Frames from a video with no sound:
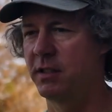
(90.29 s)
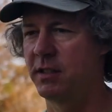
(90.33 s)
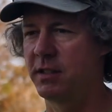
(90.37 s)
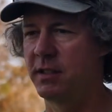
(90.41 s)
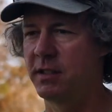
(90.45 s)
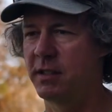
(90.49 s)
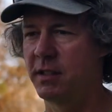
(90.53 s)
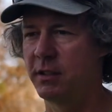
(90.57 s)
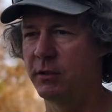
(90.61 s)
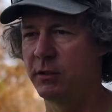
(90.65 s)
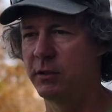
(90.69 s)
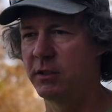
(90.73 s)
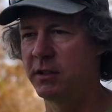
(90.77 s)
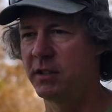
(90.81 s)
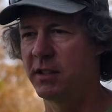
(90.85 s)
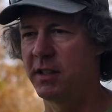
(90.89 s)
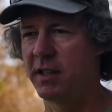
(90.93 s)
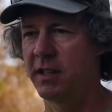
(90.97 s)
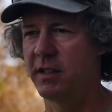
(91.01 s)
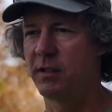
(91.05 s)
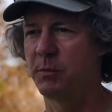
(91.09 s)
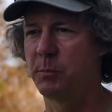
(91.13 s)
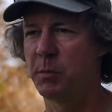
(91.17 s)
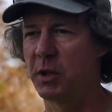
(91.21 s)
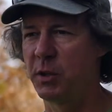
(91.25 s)
and I looked
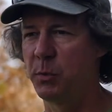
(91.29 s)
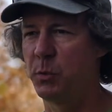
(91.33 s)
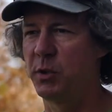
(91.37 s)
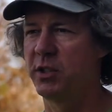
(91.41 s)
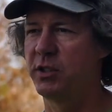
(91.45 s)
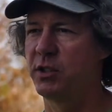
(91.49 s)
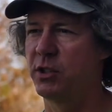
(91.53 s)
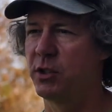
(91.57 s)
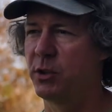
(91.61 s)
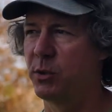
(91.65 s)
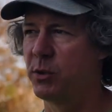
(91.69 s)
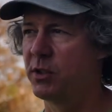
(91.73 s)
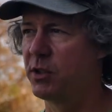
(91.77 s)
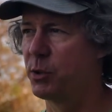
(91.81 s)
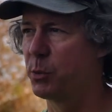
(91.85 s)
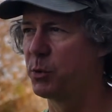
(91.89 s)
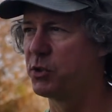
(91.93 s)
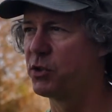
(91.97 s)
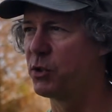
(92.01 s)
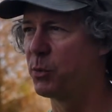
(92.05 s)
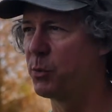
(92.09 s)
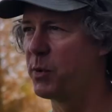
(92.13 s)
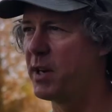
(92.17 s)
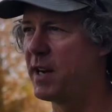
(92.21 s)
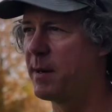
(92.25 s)
out of my window and there
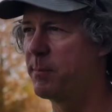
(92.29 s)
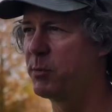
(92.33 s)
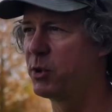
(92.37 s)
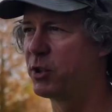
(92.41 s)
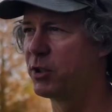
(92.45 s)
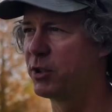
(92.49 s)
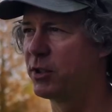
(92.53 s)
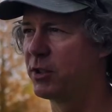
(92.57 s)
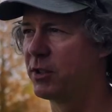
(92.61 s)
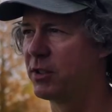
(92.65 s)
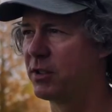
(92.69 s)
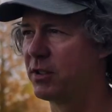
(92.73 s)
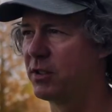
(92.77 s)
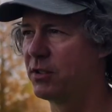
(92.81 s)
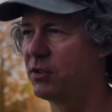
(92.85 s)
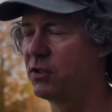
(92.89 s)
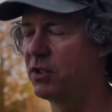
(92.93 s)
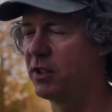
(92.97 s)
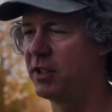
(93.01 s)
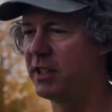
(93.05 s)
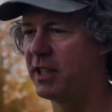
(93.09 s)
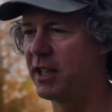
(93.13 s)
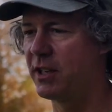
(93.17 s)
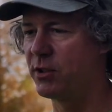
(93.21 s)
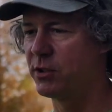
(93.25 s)
was a raptor
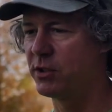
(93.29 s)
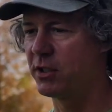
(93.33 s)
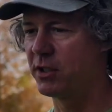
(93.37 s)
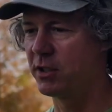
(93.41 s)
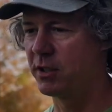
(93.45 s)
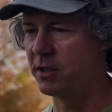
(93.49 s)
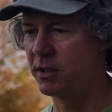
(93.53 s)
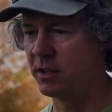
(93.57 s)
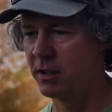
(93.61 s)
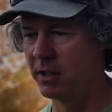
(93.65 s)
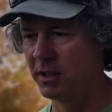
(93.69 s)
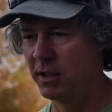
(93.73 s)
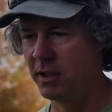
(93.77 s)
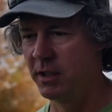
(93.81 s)
sitting out there